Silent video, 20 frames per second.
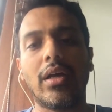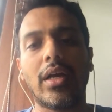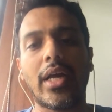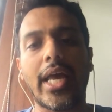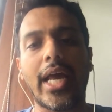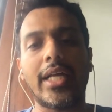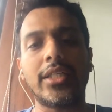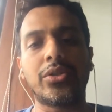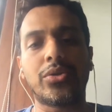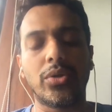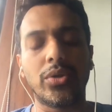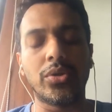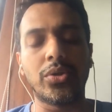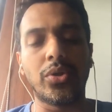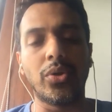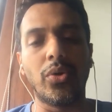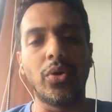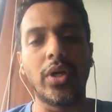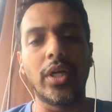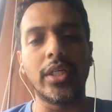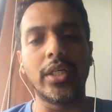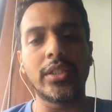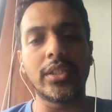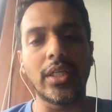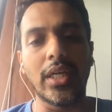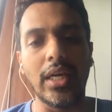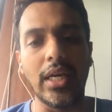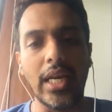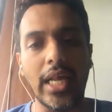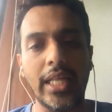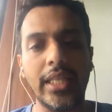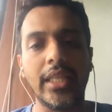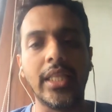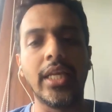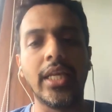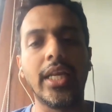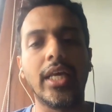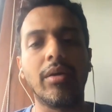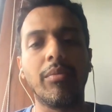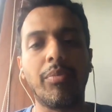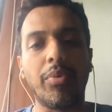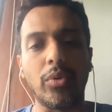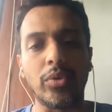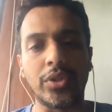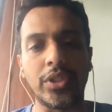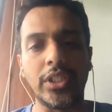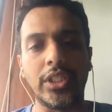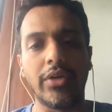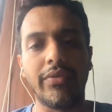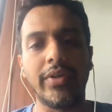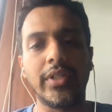gastrosoleus lengthening procedure,